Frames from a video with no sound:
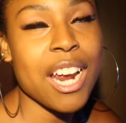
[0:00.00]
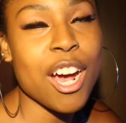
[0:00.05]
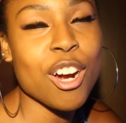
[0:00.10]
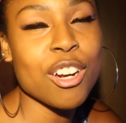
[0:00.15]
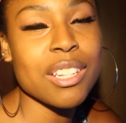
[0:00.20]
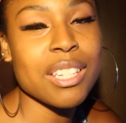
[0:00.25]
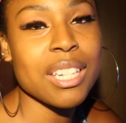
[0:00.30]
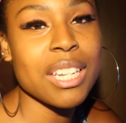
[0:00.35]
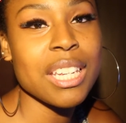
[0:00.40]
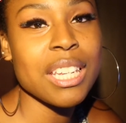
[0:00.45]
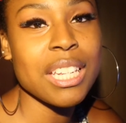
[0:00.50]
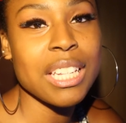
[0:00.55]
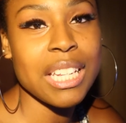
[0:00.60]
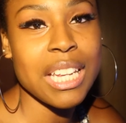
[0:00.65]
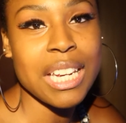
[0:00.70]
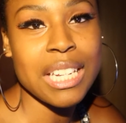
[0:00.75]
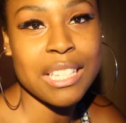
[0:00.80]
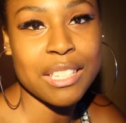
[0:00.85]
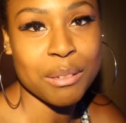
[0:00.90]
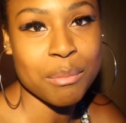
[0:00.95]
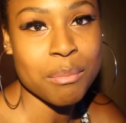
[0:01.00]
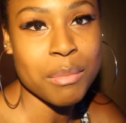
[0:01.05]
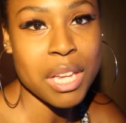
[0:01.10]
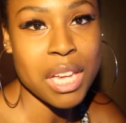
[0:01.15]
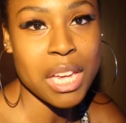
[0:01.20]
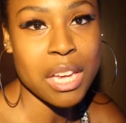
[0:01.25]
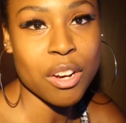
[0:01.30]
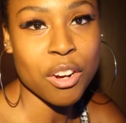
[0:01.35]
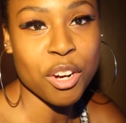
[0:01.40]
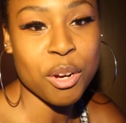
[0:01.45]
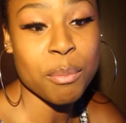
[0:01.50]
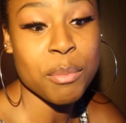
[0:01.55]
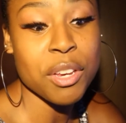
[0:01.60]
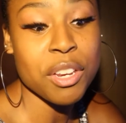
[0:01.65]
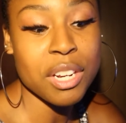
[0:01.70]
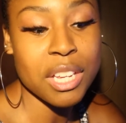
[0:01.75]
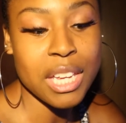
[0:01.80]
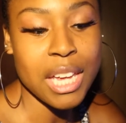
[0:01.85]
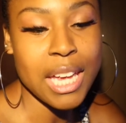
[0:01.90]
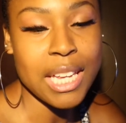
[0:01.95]
articulate to me or
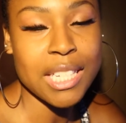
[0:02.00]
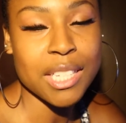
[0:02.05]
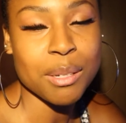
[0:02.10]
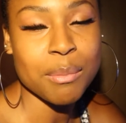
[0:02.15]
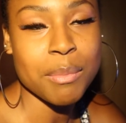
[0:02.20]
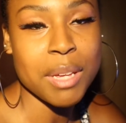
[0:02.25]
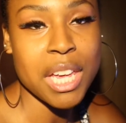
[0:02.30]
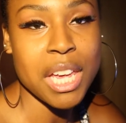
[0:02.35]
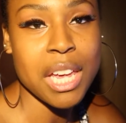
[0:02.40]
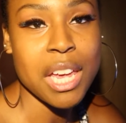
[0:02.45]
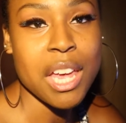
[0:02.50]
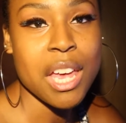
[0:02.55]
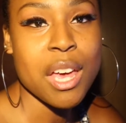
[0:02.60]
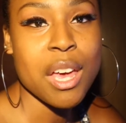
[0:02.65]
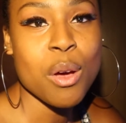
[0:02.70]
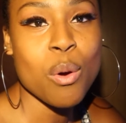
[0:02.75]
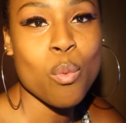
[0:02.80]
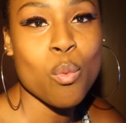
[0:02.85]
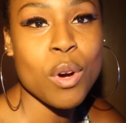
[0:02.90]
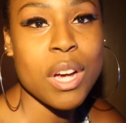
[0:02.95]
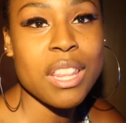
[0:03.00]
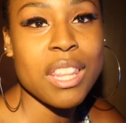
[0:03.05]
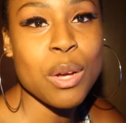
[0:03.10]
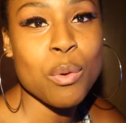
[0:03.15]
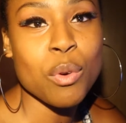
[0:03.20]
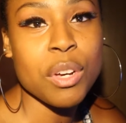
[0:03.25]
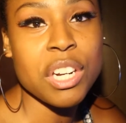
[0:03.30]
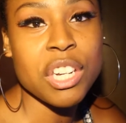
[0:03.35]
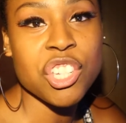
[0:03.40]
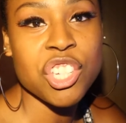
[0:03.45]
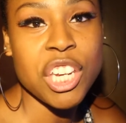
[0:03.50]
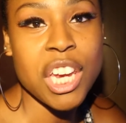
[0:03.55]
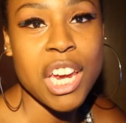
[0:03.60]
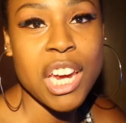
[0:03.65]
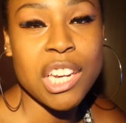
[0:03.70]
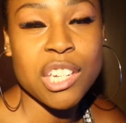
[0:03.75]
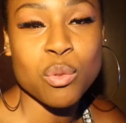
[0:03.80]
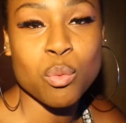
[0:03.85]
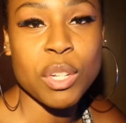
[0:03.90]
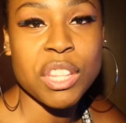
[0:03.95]
communicate to me what they want to
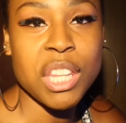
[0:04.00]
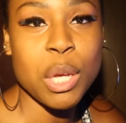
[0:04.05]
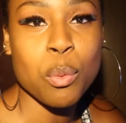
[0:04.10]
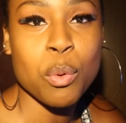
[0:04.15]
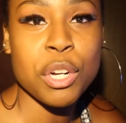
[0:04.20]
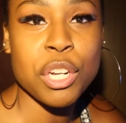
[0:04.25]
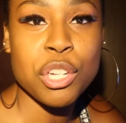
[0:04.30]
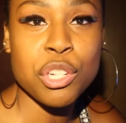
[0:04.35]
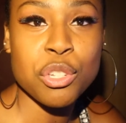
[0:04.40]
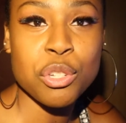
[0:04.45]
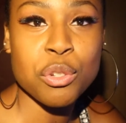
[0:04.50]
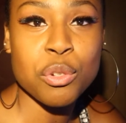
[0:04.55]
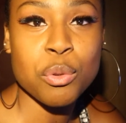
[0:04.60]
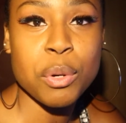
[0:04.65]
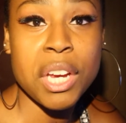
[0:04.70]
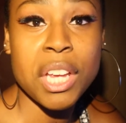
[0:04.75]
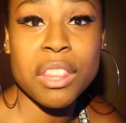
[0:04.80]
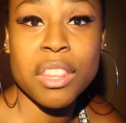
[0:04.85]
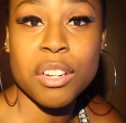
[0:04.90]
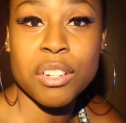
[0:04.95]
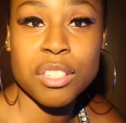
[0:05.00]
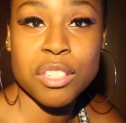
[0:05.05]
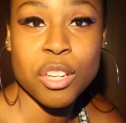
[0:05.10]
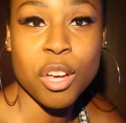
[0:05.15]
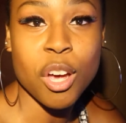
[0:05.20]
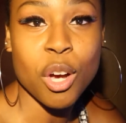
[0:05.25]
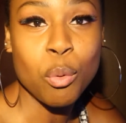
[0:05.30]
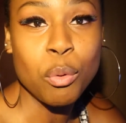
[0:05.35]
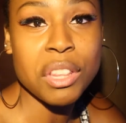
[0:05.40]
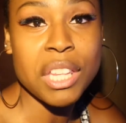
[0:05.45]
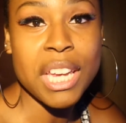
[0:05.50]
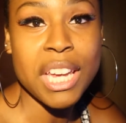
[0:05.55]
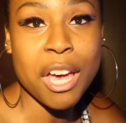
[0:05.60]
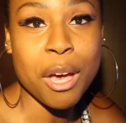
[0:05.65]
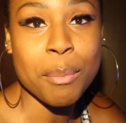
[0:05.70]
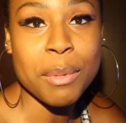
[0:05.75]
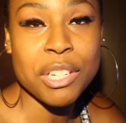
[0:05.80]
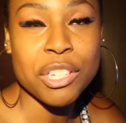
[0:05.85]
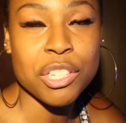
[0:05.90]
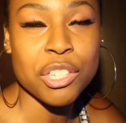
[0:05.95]
change, what they want to do in their song when they
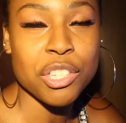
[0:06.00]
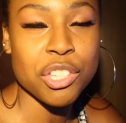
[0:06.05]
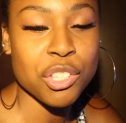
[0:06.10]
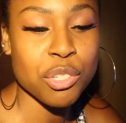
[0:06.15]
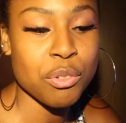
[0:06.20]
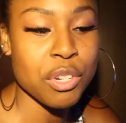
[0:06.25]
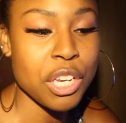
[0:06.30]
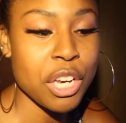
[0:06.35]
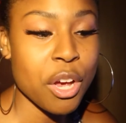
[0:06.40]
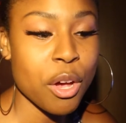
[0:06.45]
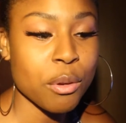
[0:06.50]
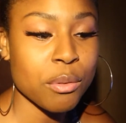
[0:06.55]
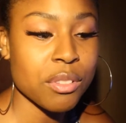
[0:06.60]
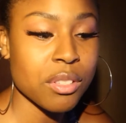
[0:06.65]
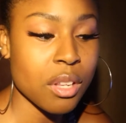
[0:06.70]
come into the studio.